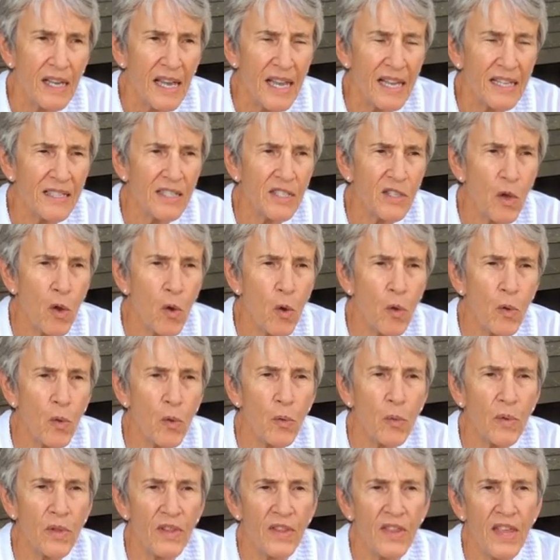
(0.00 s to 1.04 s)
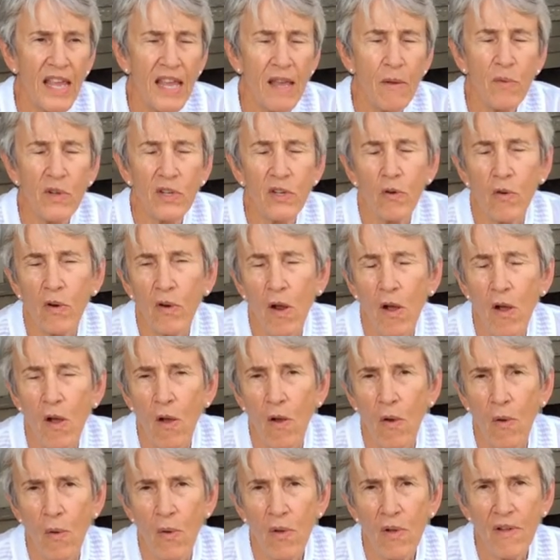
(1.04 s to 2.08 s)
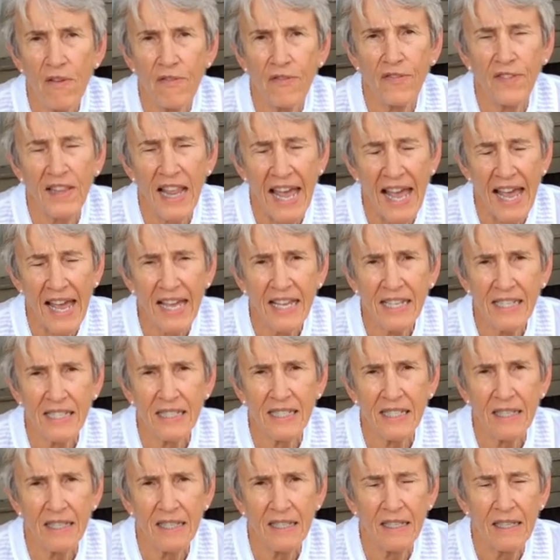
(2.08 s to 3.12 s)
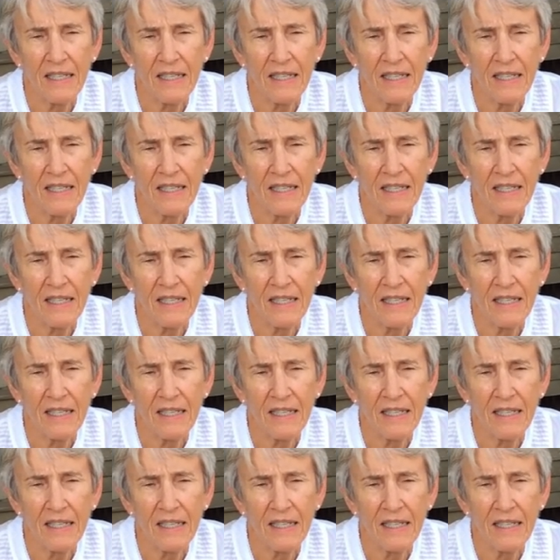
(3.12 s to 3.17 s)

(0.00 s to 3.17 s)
And so they would grow flax